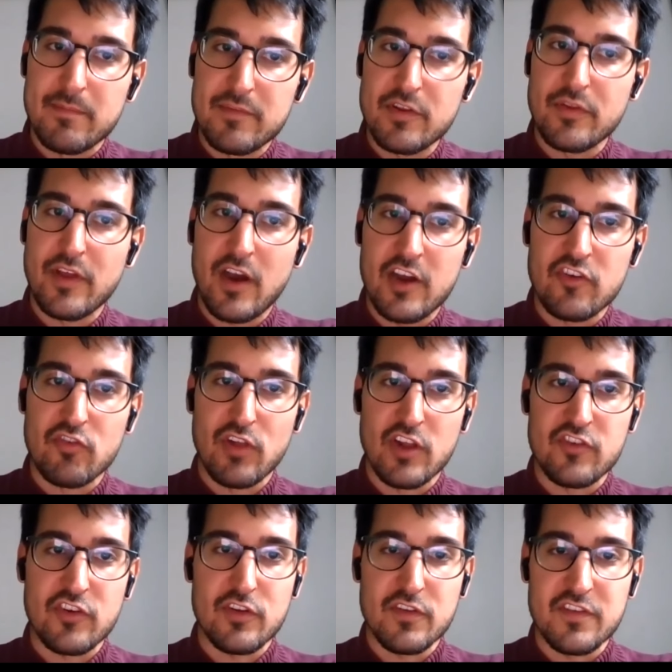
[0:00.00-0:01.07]
So the
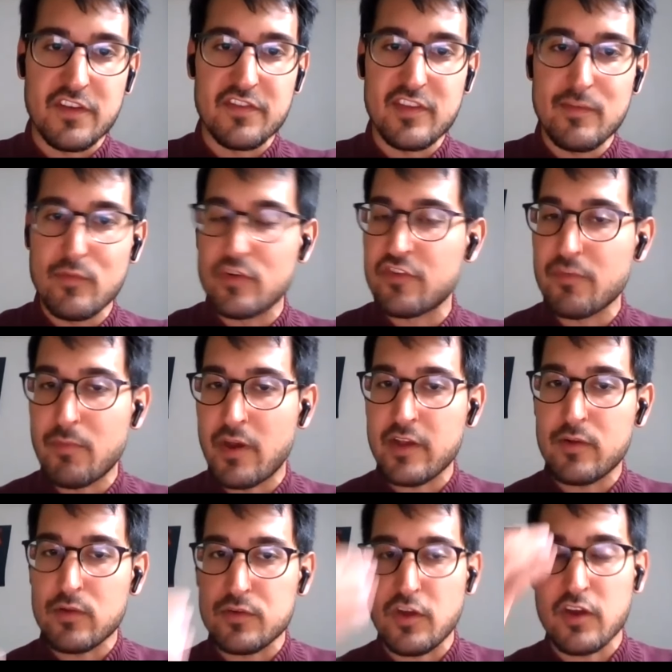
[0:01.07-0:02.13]
hydrological system, which
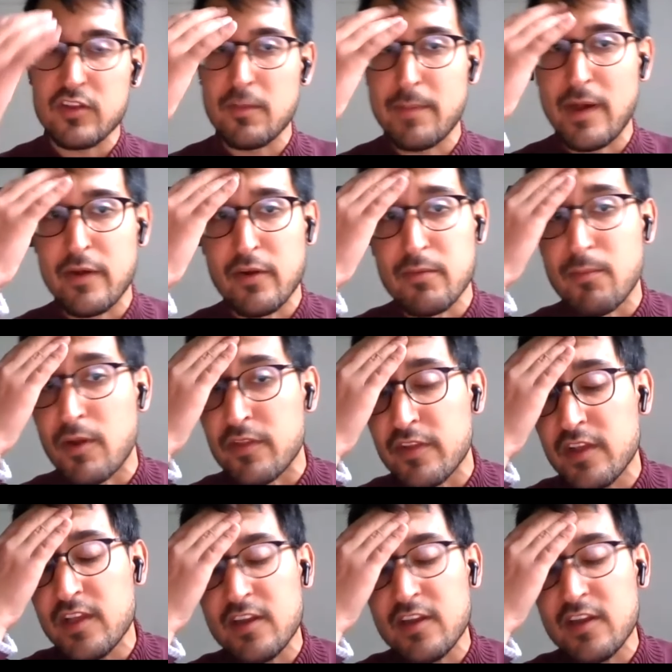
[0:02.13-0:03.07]
Michael talked about on Monday,